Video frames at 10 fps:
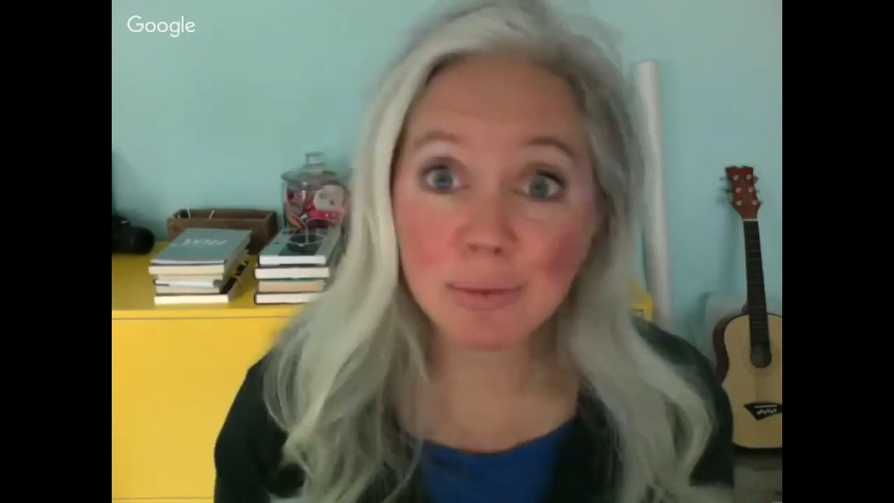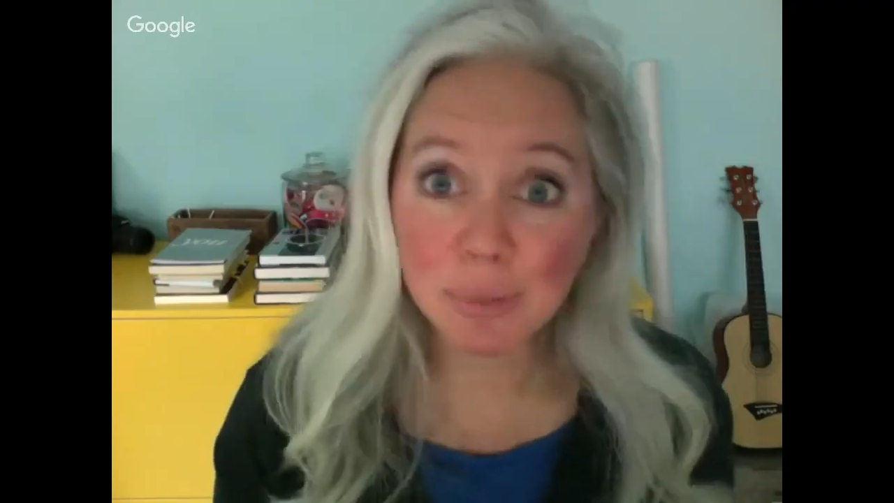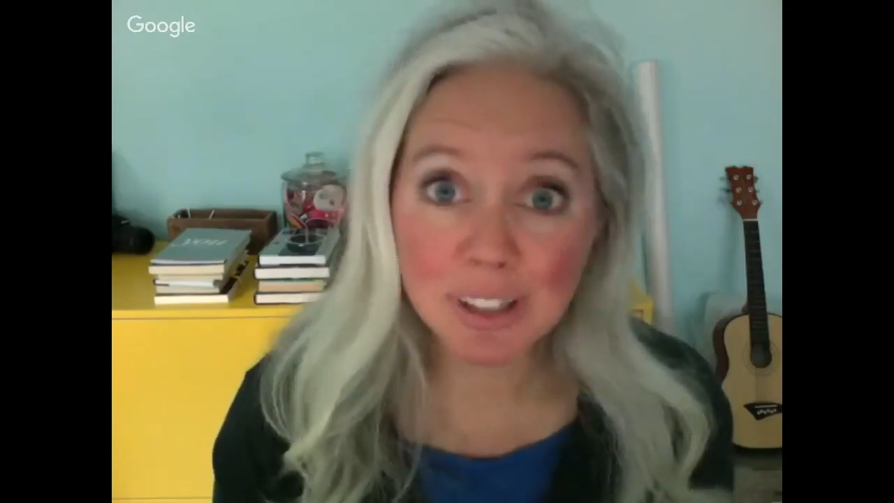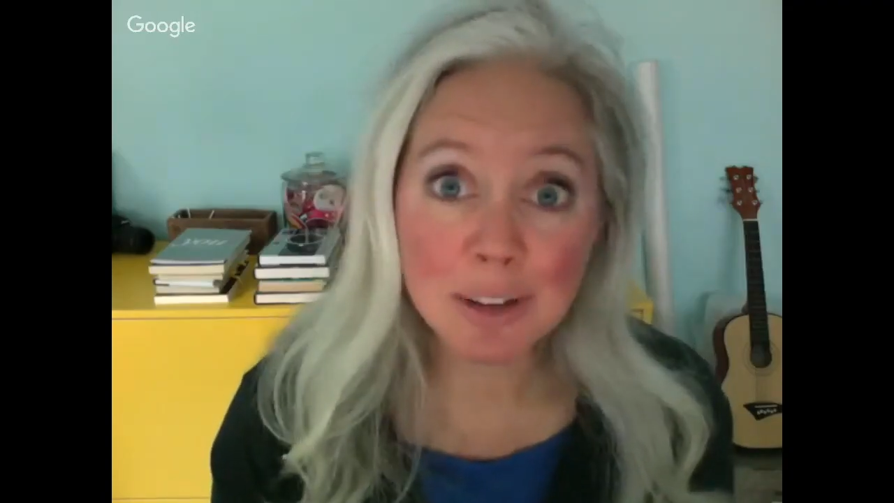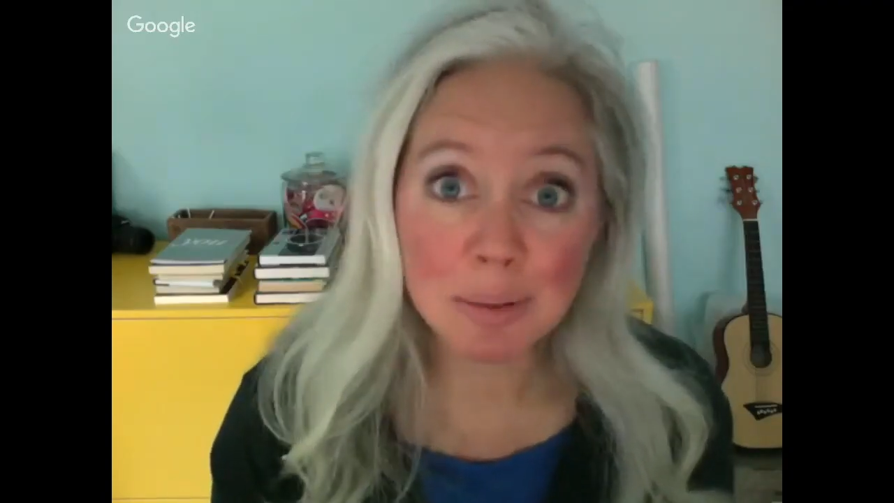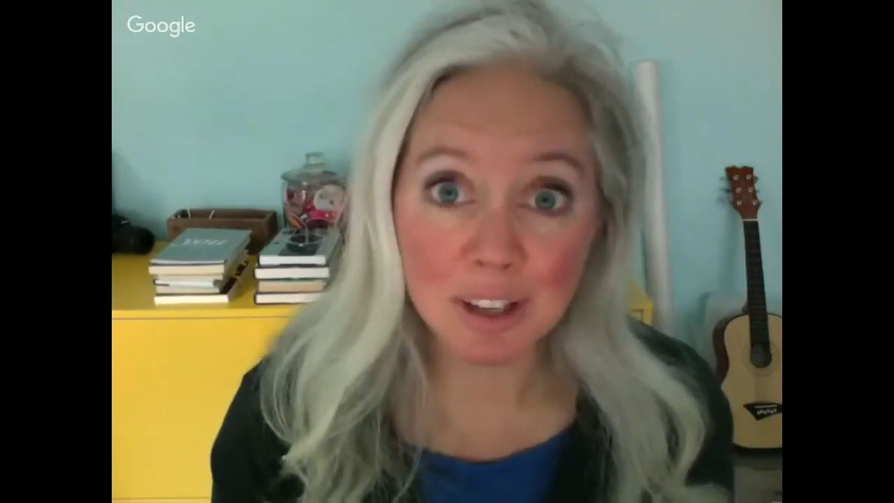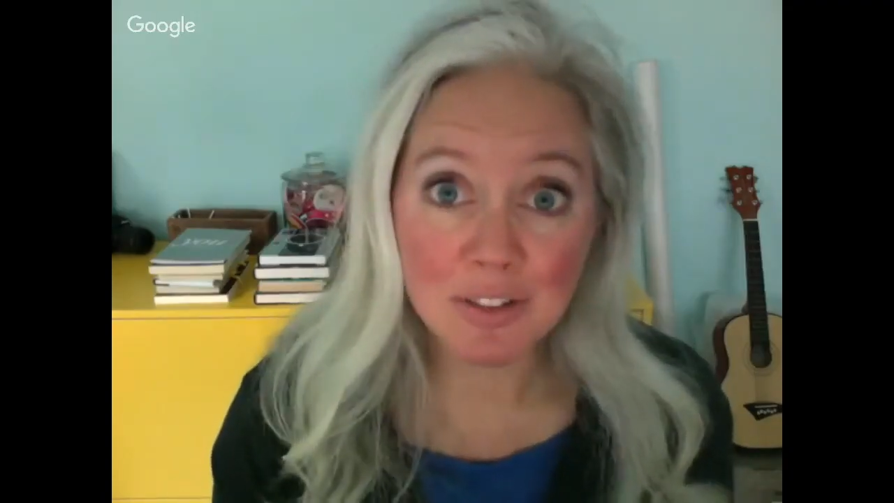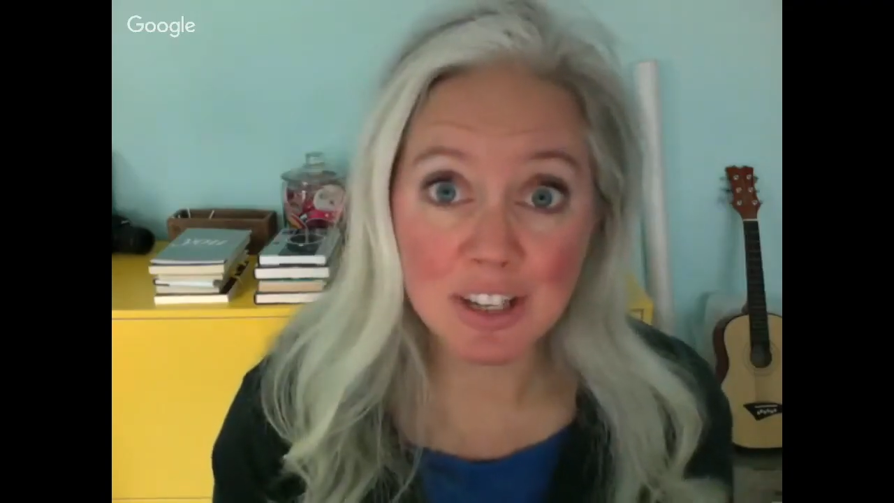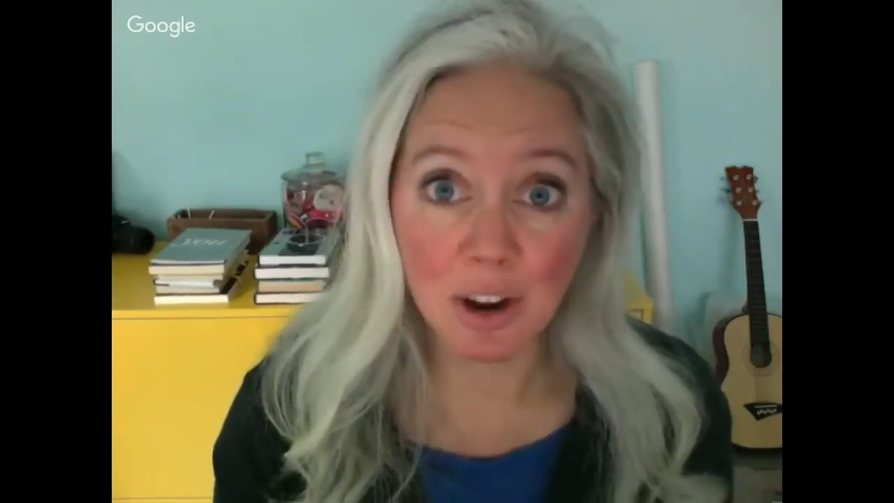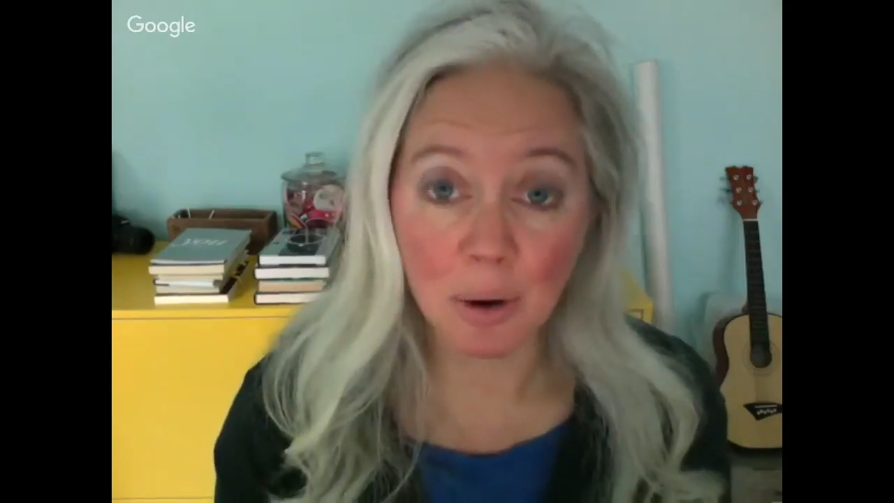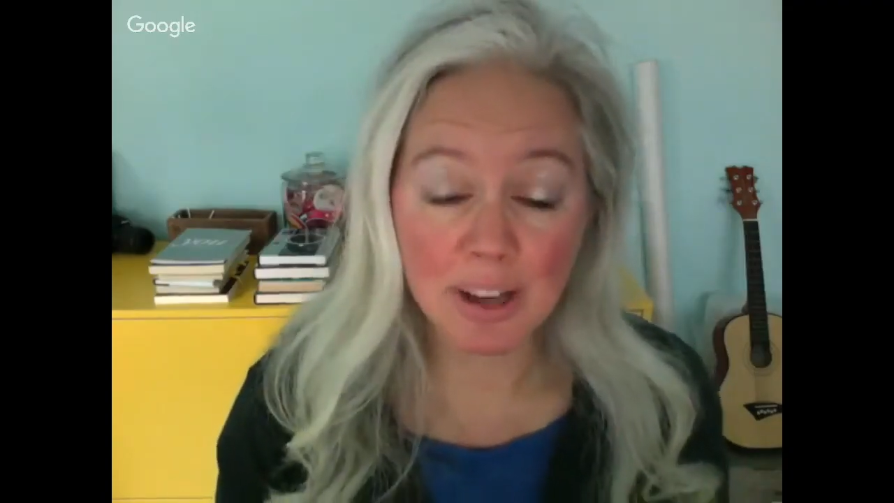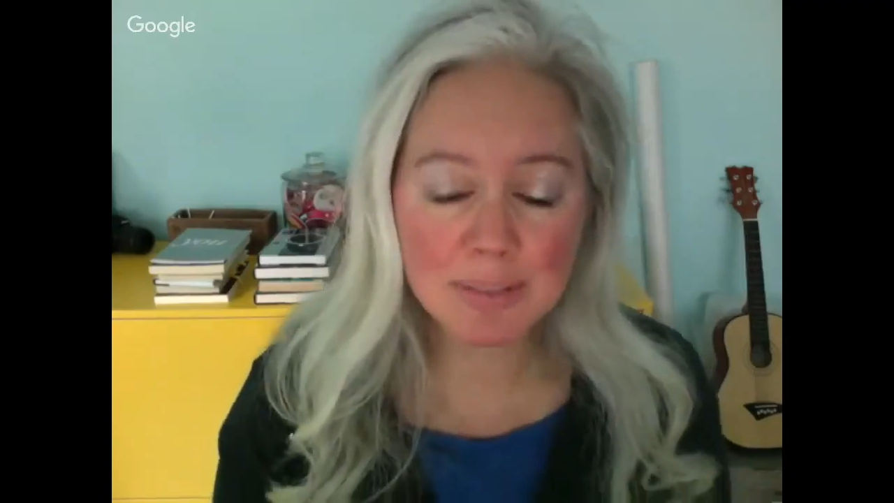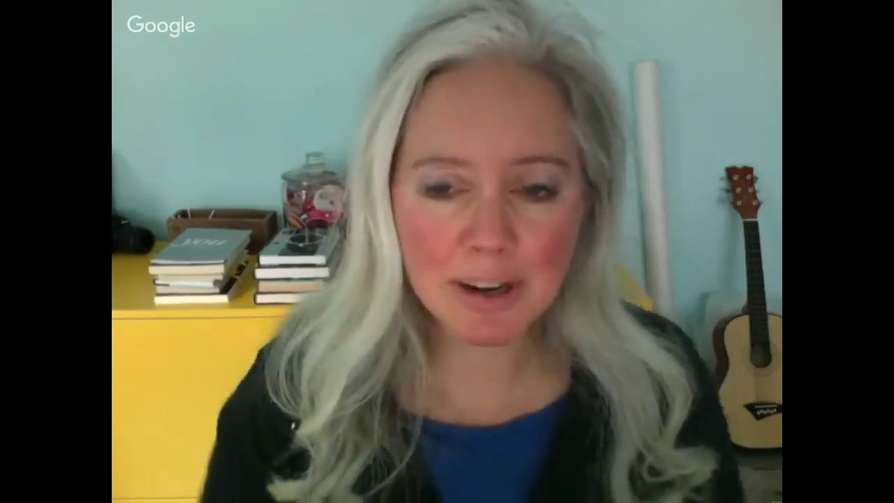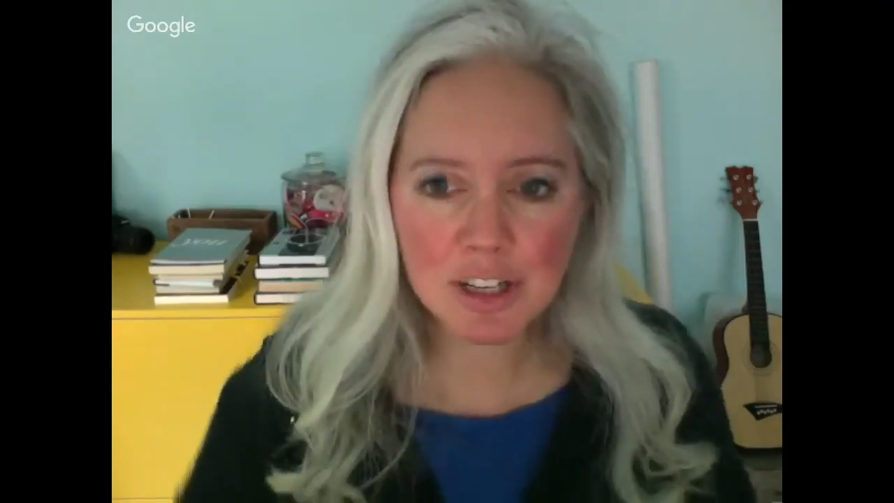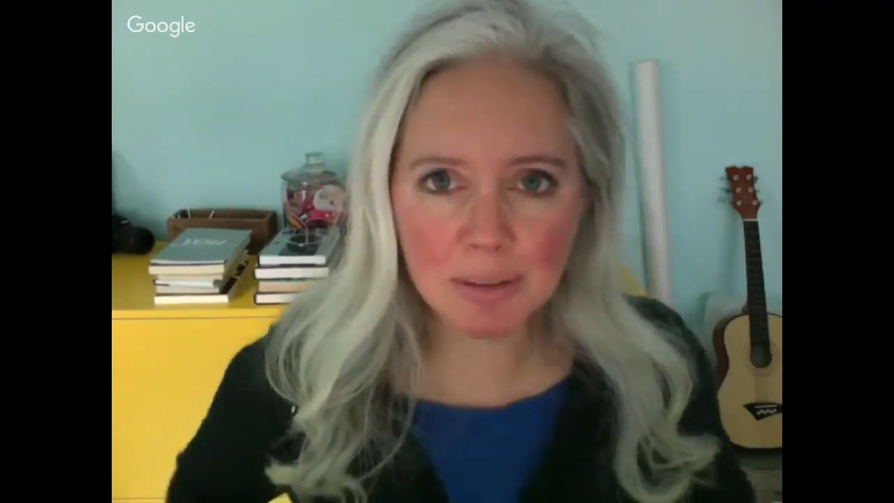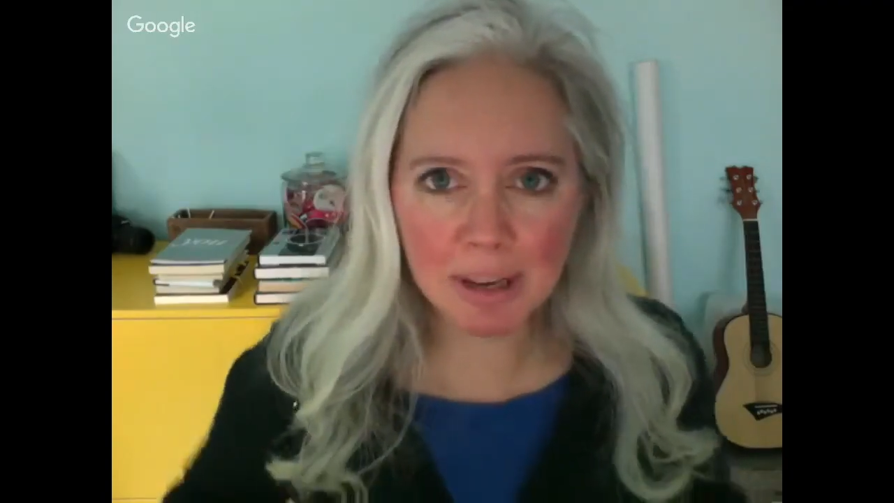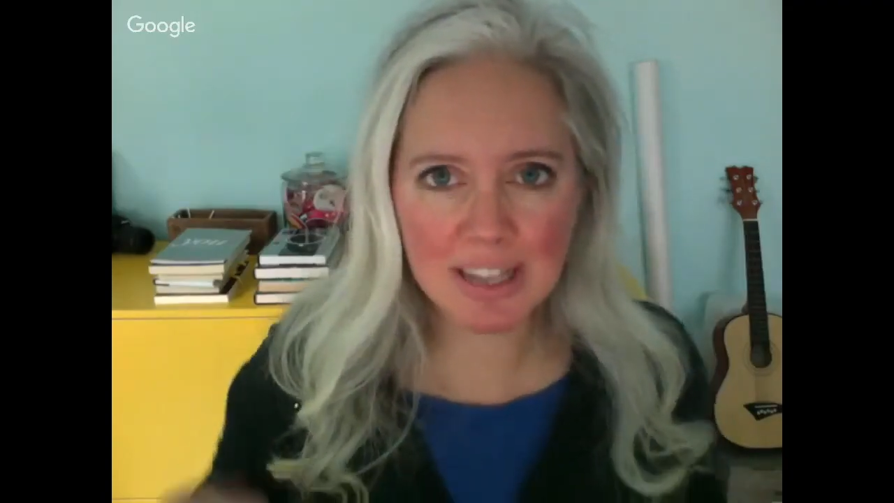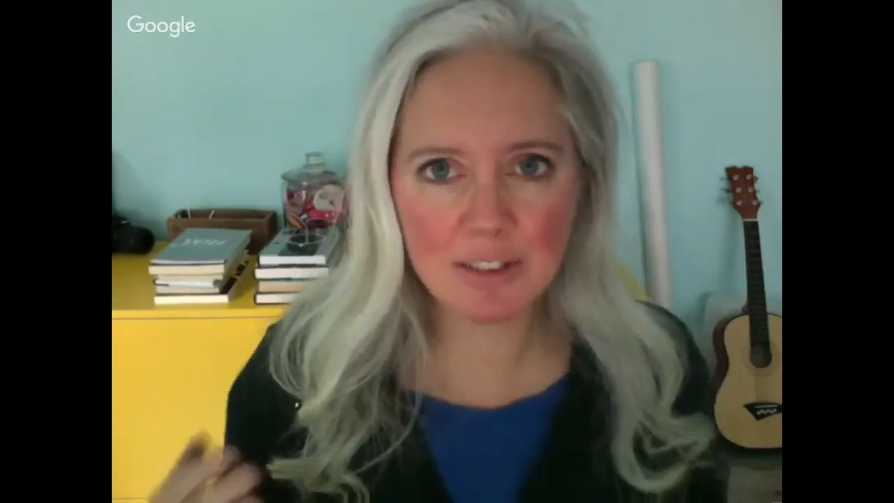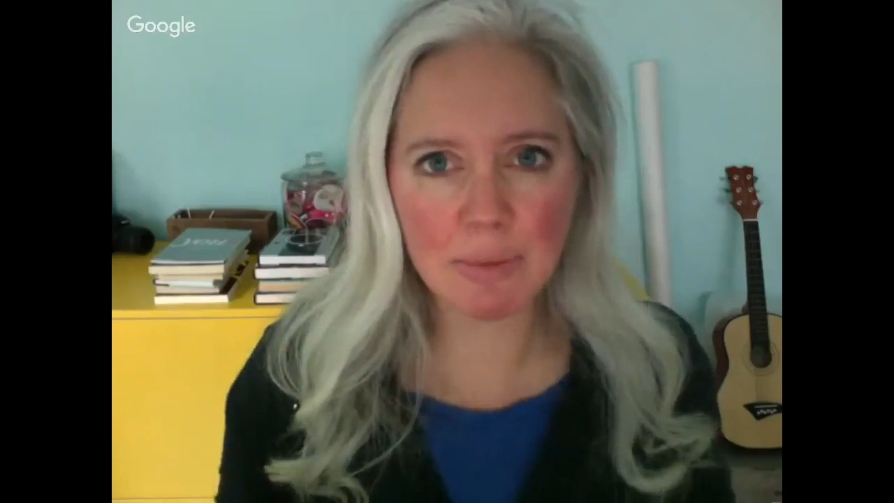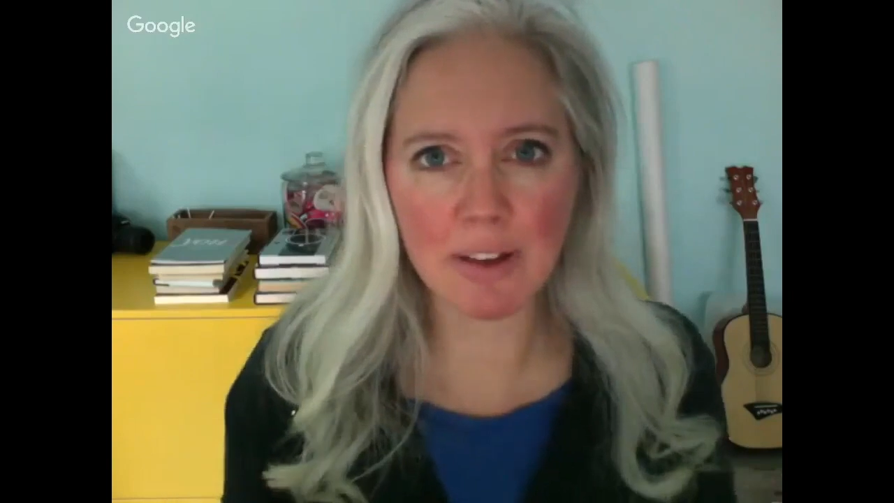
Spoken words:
really believe so, especially because of my